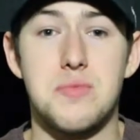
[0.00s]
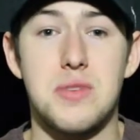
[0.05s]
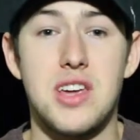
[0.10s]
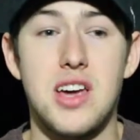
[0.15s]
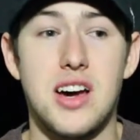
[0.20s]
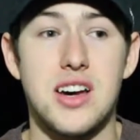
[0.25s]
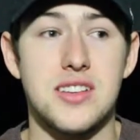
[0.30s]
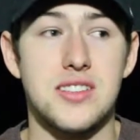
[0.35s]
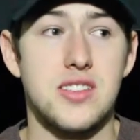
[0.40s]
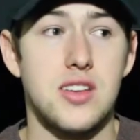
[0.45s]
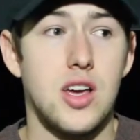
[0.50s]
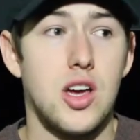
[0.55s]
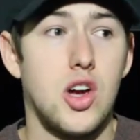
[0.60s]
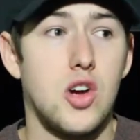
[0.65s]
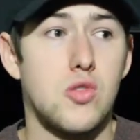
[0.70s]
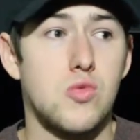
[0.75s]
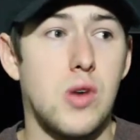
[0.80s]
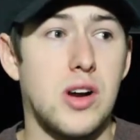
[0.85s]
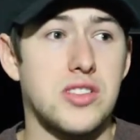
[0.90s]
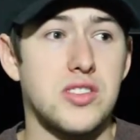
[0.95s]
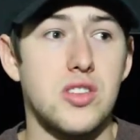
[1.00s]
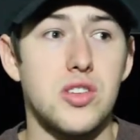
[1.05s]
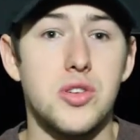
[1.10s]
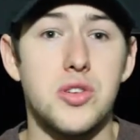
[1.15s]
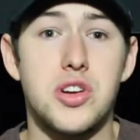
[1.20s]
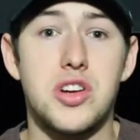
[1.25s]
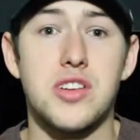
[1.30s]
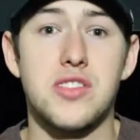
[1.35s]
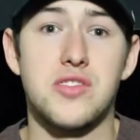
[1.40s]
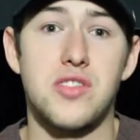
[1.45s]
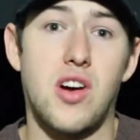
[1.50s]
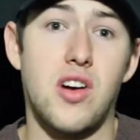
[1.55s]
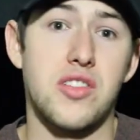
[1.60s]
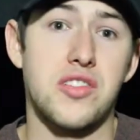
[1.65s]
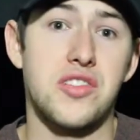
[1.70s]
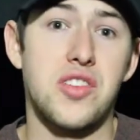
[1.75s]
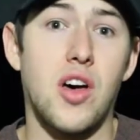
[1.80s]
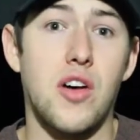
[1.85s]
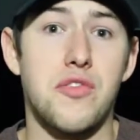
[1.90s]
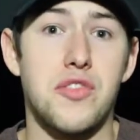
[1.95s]
because resolutions are
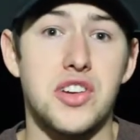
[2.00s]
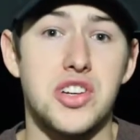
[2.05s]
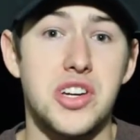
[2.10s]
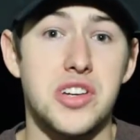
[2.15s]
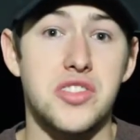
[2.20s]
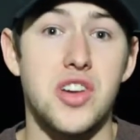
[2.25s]
selfish.